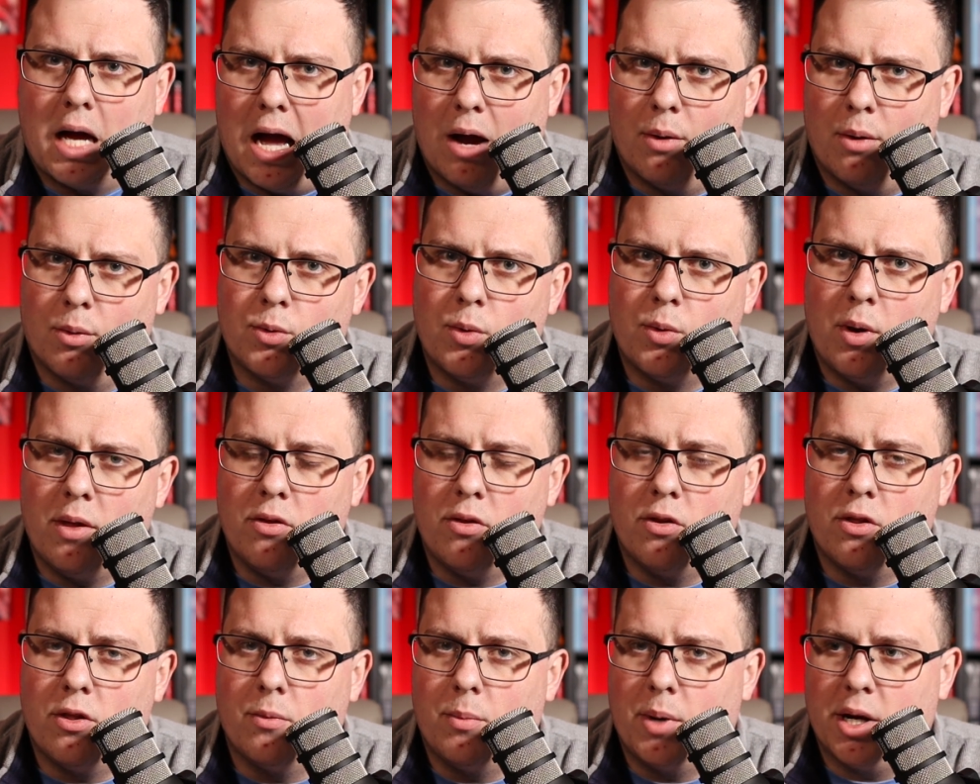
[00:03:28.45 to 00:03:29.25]
I would
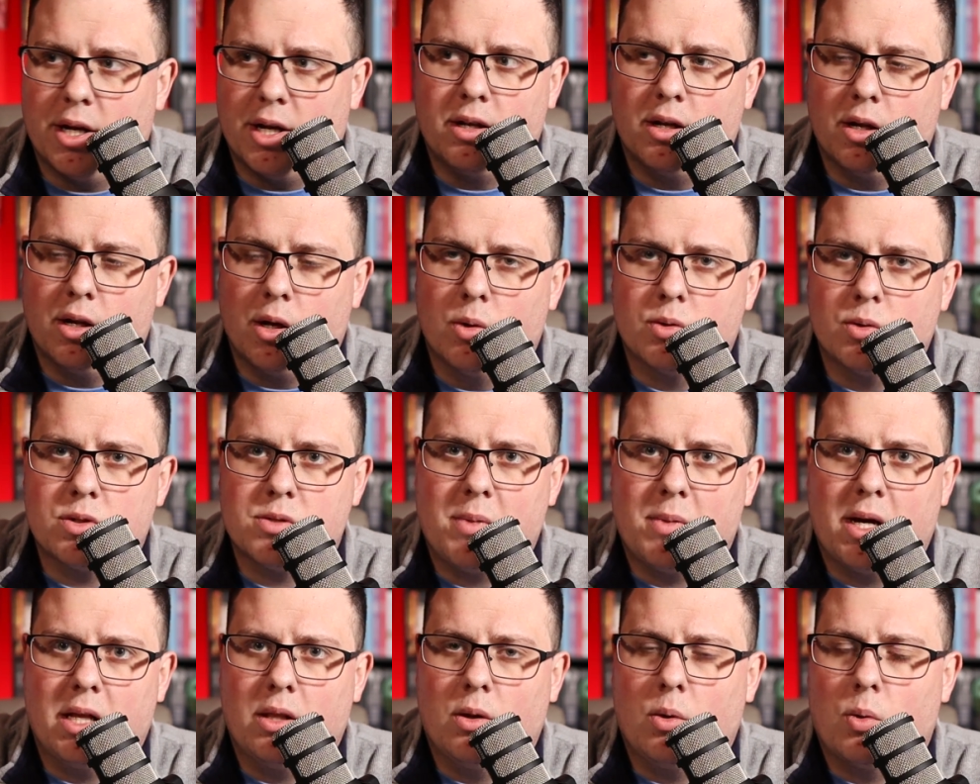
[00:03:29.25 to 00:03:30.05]
rather the money to go
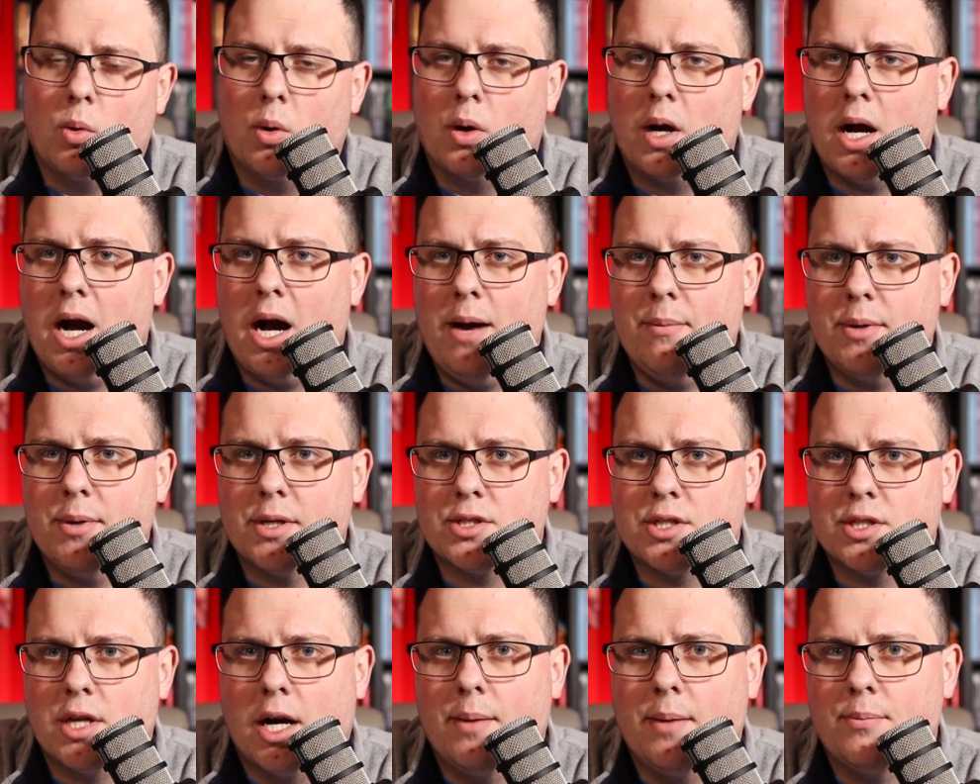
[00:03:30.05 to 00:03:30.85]
to my local
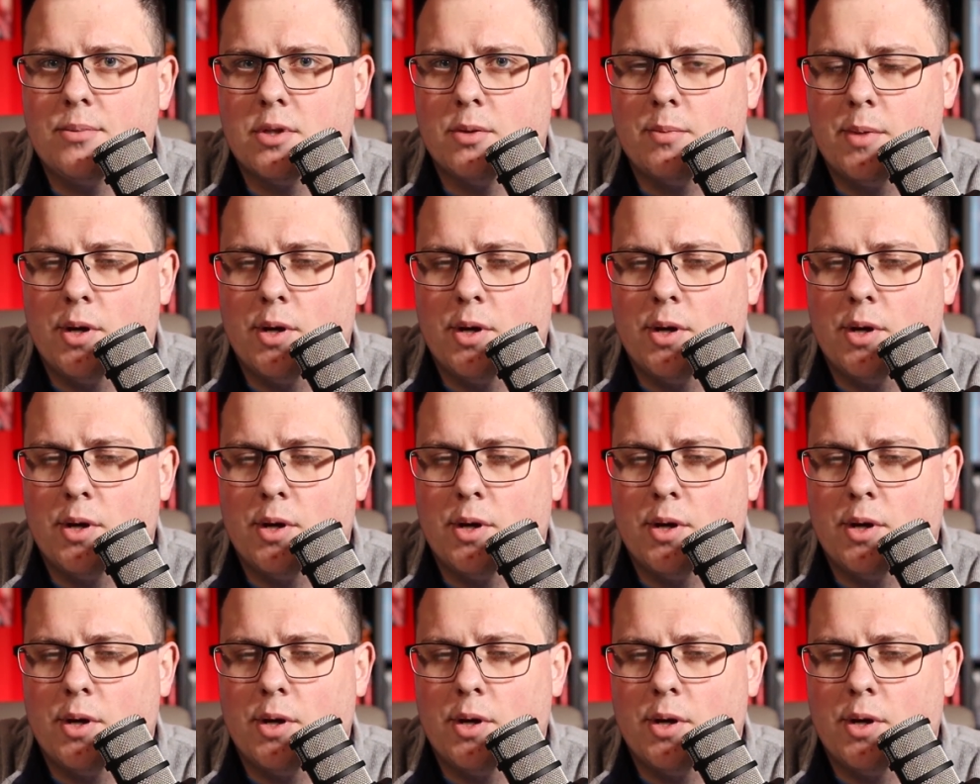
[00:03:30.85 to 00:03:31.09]
comic shop